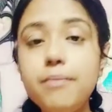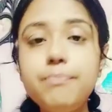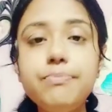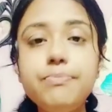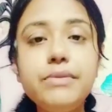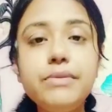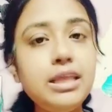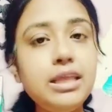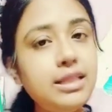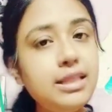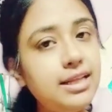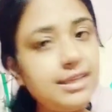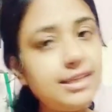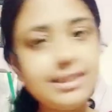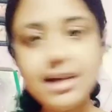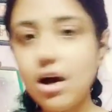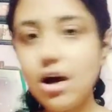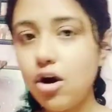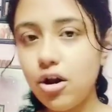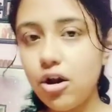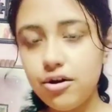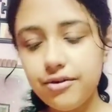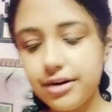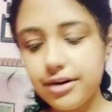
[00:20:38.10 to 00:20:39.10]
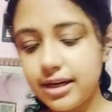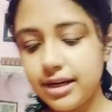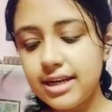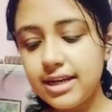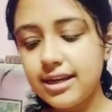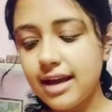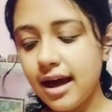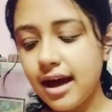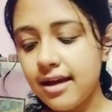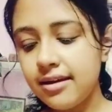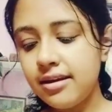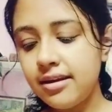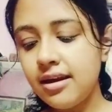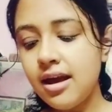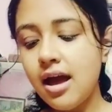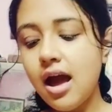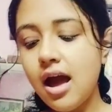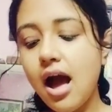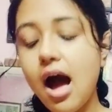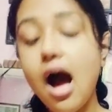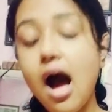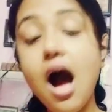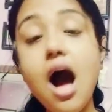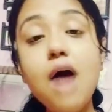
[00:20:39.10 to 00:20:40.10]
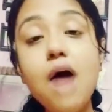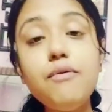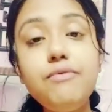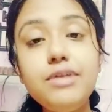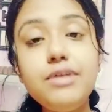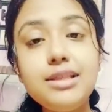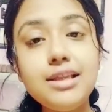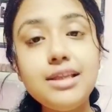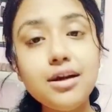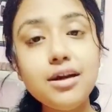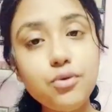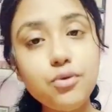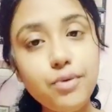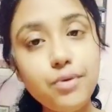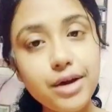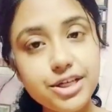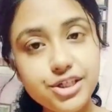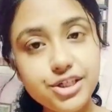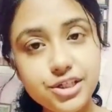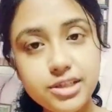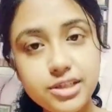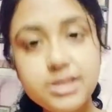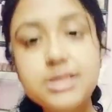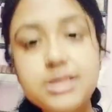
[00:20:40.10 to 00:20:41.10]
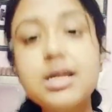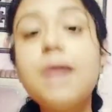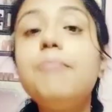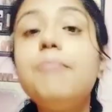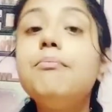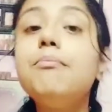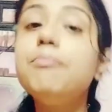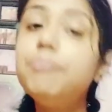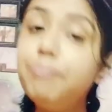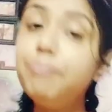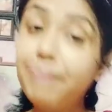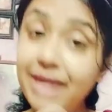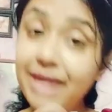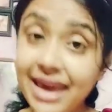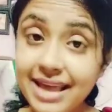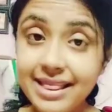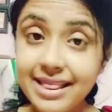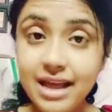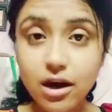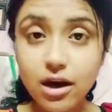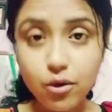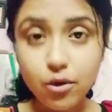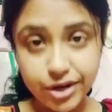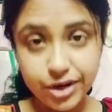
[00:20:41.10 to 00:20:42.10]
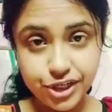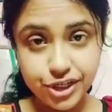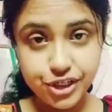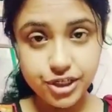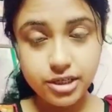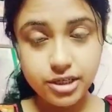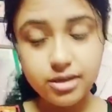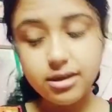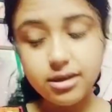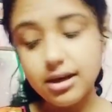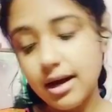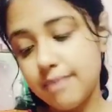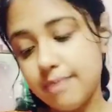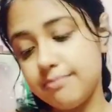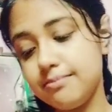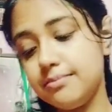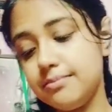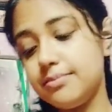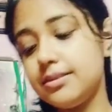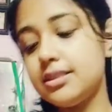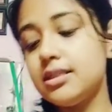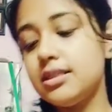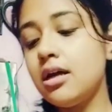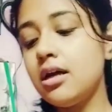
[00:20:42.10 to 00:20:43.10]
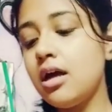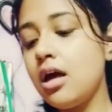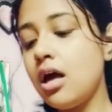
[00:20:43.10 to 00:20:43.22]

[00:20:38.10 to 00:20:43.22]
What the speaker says: these are already done. How will the questions come? May the question comes.